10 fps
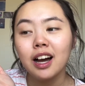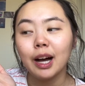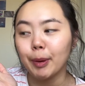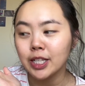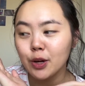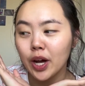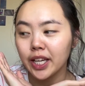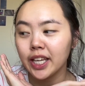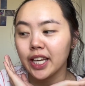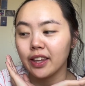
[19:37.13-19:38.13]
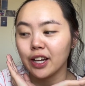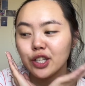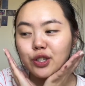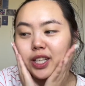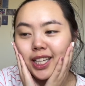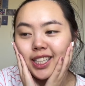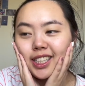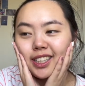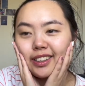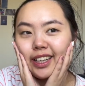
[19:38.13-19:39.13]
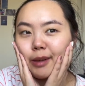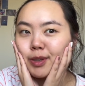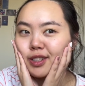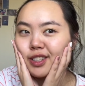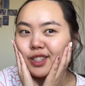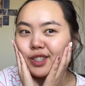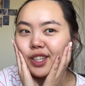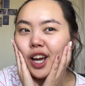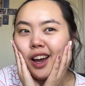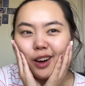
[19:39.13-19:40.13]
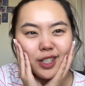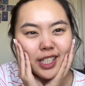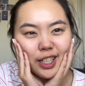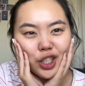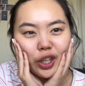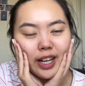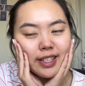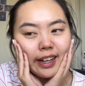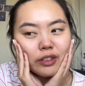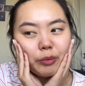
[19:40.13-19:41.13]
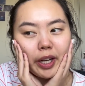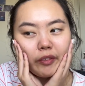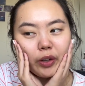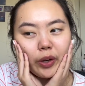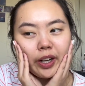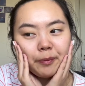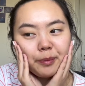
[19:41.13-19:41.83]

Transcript: I'm actually quite keen. I should do like a episode 2. I'll just like try snacks from everywhere.